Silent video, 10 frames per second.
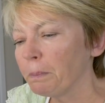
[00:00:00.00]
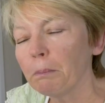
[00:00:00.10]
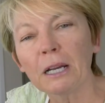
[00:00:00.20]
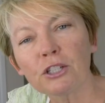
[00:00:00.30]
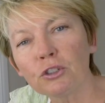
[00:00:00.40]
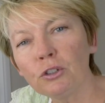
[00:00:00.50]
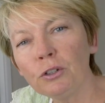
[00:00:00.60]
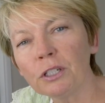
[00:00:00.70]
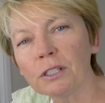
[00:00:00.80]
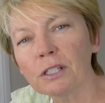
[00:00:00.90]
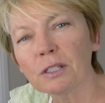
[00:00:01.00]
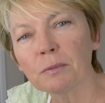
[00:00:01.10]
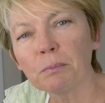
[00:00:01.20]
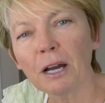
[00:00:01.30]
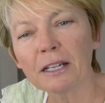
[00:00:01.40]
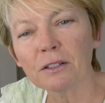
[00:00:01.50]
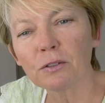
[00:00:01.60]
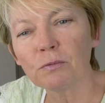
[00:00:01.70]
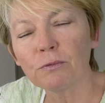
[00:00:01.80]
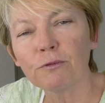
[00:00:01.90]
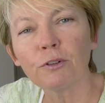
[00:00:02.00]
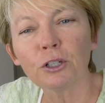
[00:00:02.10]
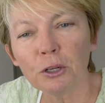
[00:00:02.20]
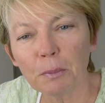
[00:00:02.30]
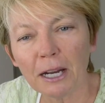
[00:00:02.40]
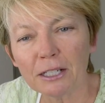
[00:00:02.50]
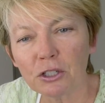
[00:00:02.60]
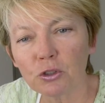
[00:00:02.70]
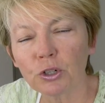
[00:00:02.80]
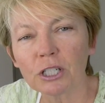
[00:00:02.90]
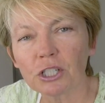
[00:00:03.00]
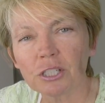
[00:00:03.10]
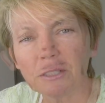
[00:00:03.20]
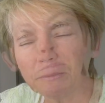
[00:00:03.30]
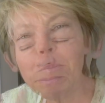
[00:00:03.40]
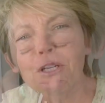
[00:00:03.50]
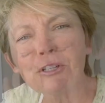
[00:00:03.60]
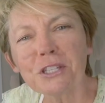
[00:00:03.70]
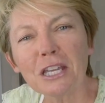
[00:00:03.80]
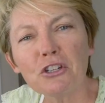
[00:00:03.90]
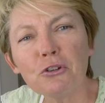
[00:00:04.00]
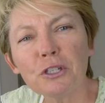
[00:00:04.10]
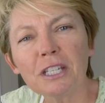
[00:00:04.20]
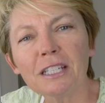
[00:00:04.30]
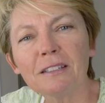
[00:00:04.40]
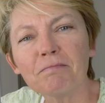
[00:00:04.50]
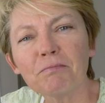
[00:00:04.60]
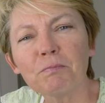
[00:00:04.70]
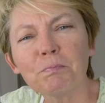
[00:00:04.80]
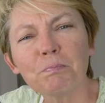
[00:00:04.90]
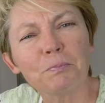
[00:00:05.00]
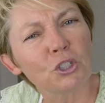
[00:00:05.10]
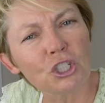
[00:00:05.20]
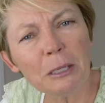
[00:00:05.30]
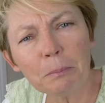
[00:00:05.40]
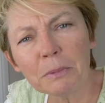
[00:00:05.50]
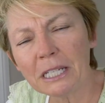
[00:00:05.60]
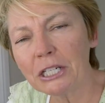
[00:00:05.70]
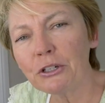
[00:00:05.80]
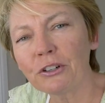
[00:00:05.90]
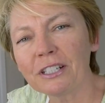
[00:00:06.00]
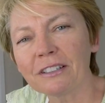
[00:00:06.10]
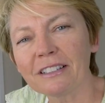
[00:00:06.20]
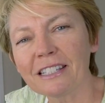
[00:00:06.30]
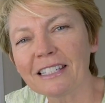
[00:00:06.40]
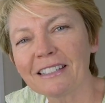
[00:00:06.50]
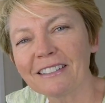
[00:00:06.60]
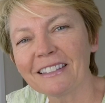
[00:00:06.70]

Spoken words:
my students might follow my instruction, but because they're using cheap materials,